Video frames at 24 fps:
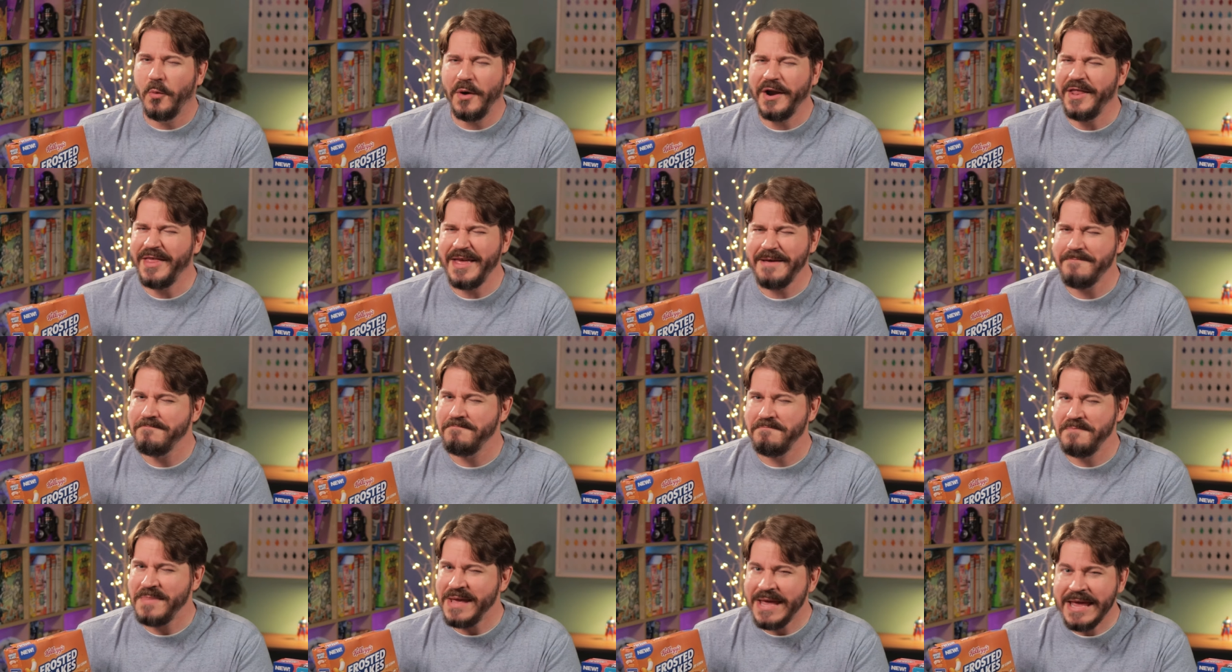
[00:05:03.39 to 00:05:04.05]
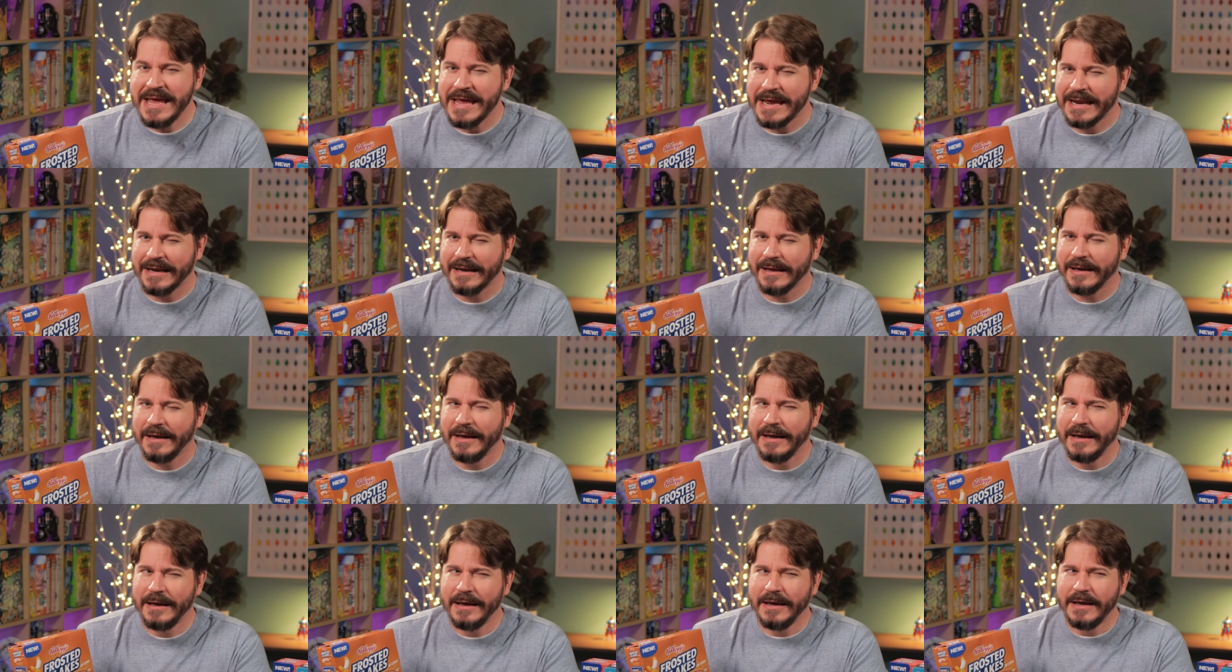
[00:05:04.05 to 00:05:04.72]
What do they mean?
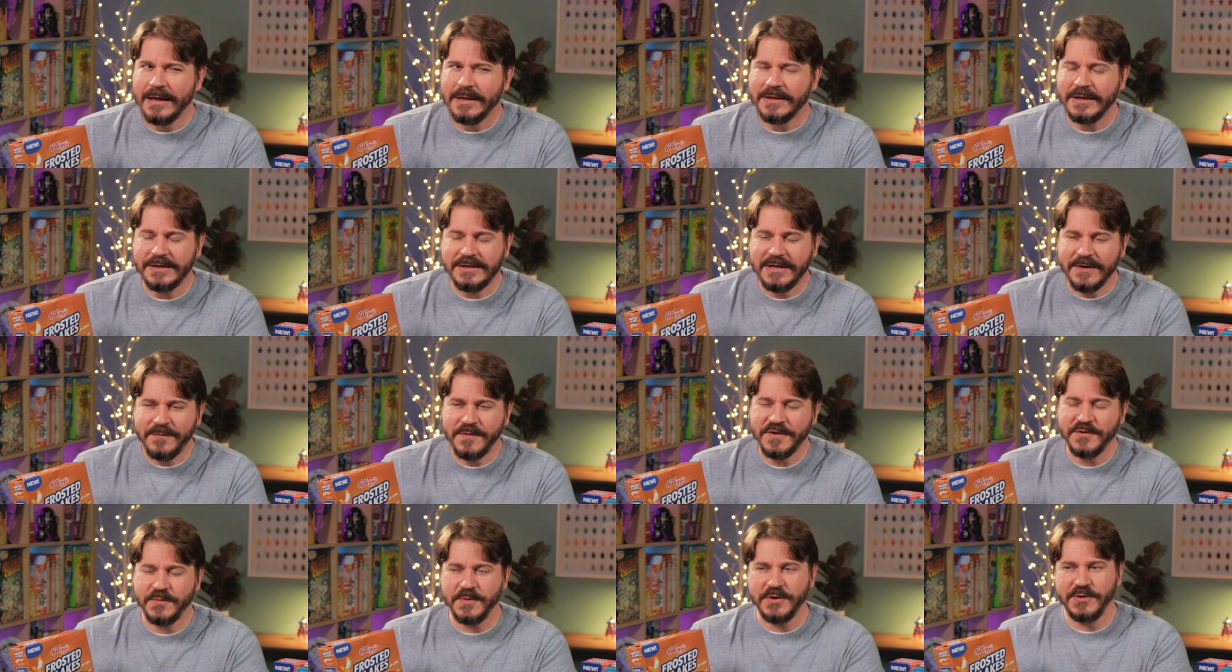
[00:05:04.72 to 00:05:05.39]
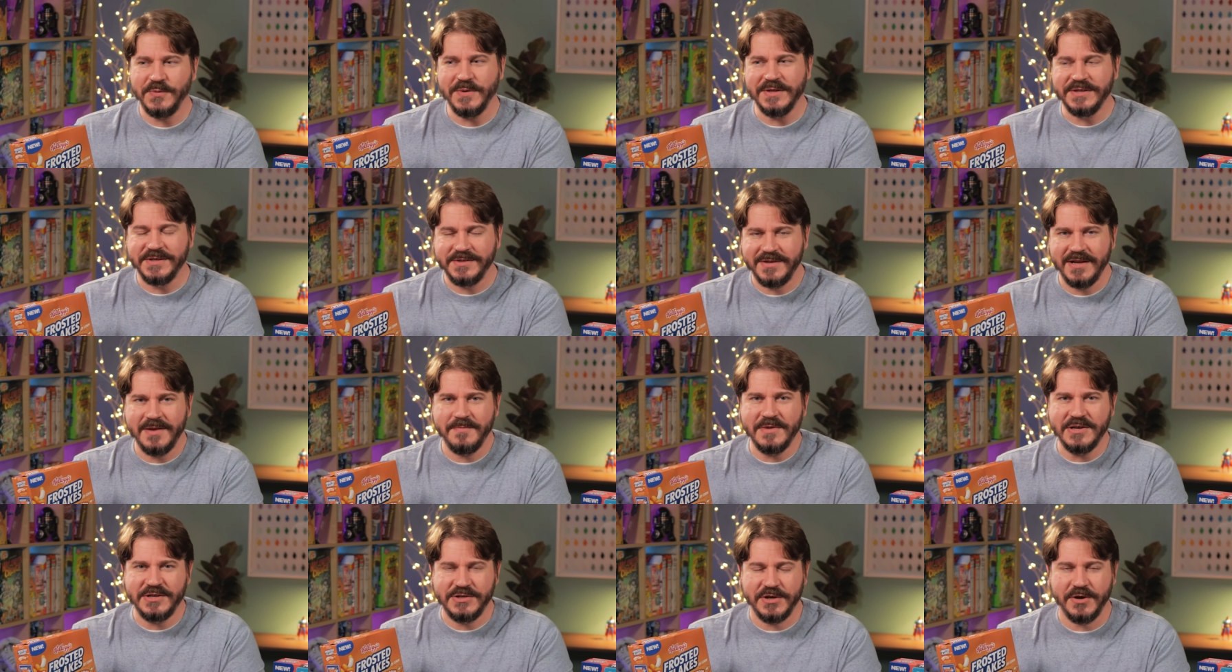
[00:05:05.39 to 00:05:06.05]
The difference between
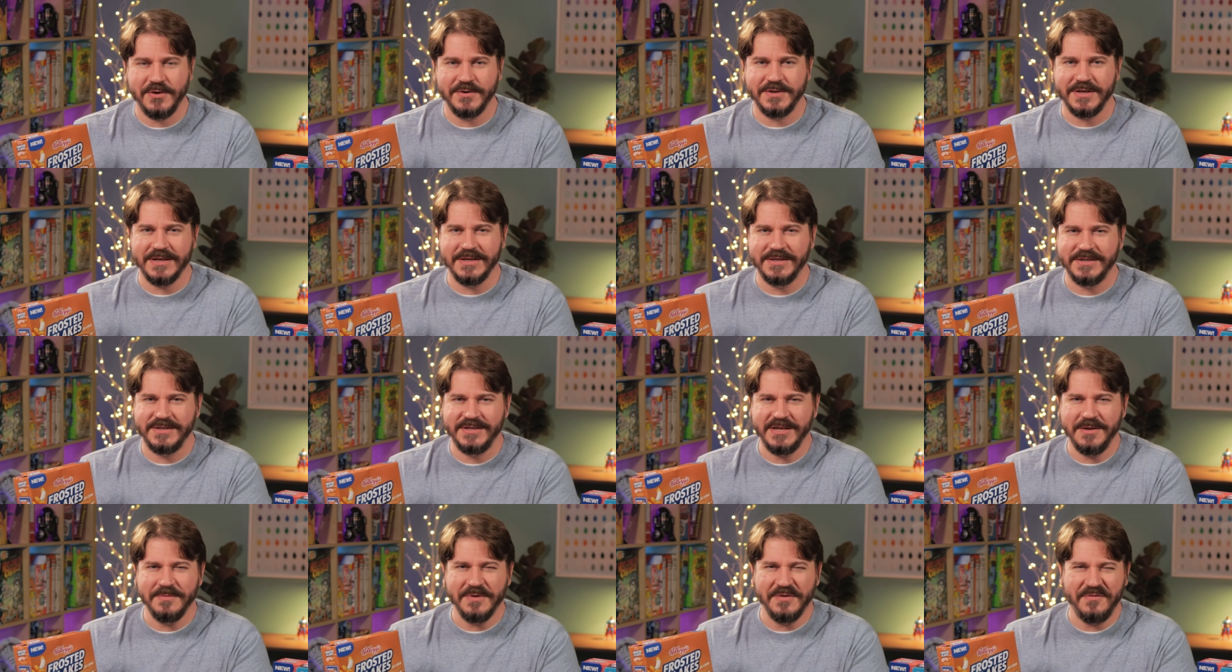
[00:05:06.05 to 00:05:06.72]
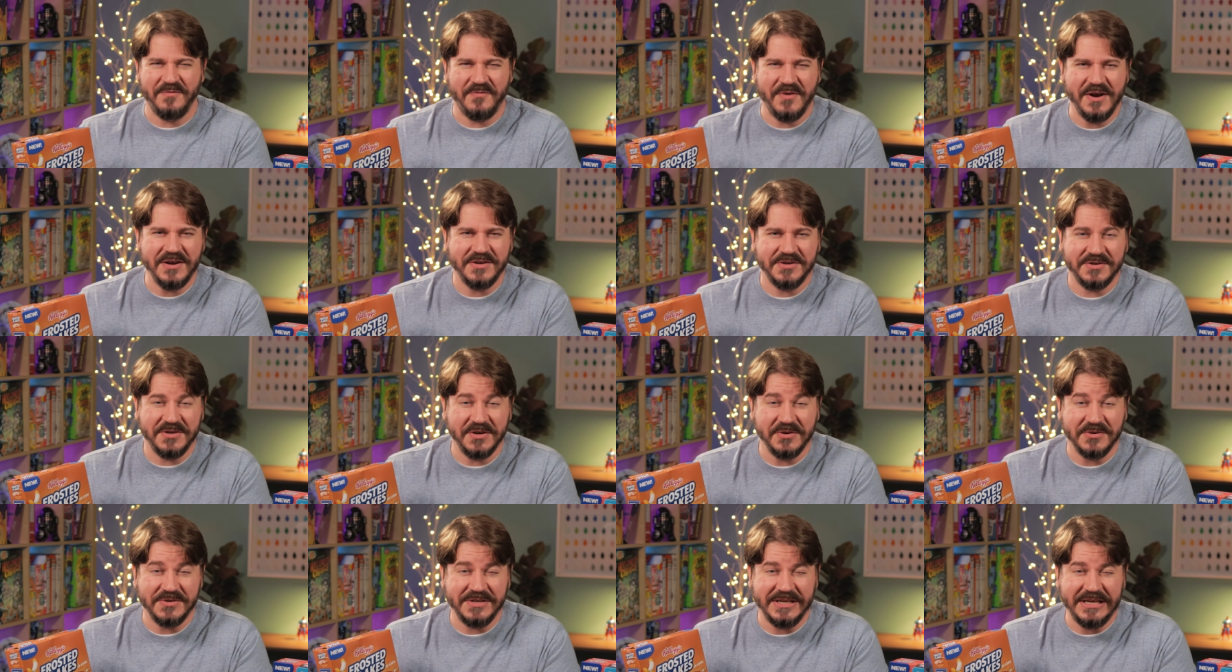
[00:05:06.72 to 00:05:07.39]
cinnamon toast and cinnamon French
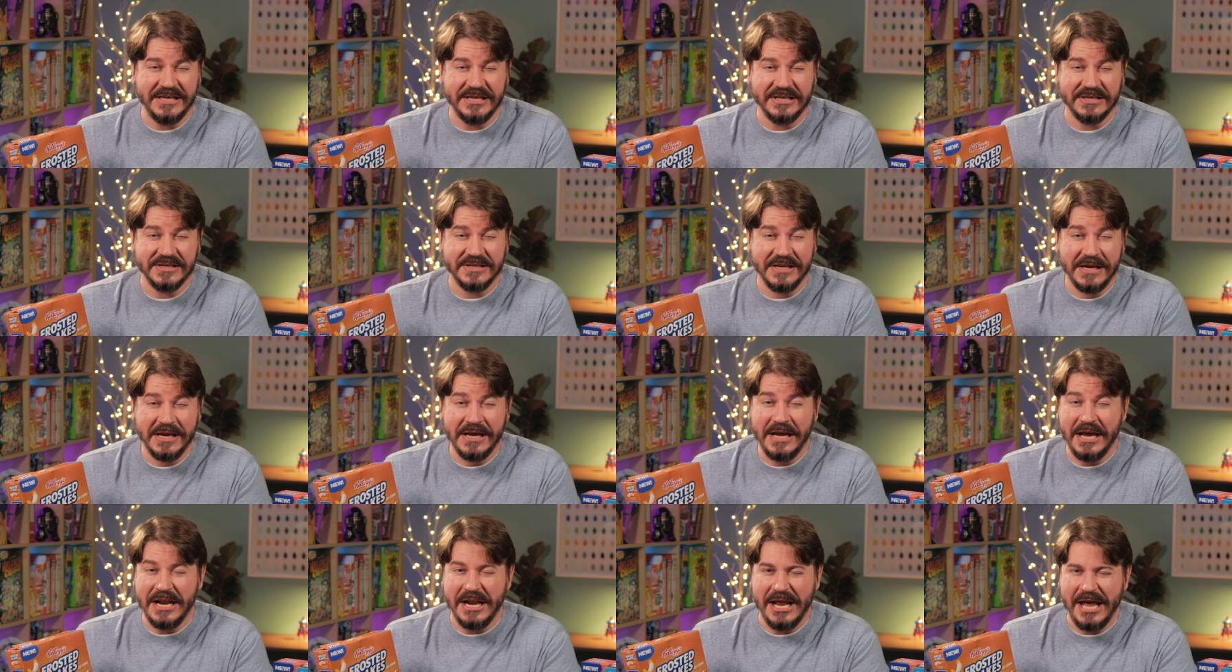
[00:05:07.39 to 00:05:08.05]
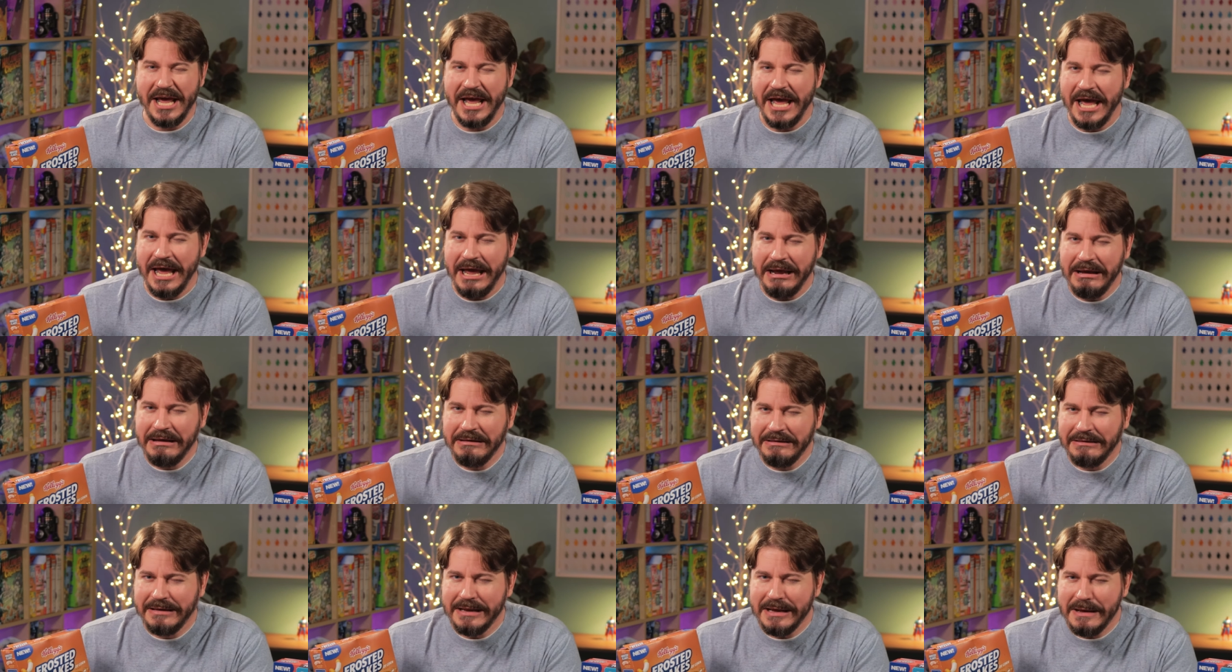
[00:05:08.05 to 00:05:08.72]
toast is an
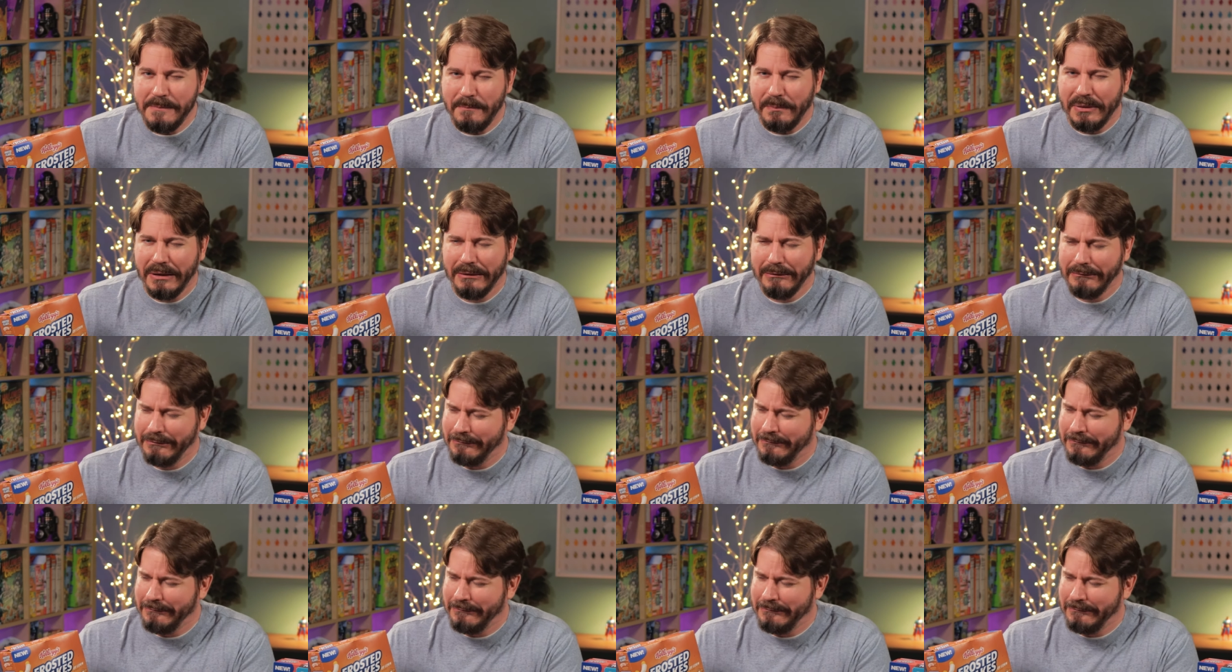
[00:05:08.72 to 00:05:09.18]
egg dip.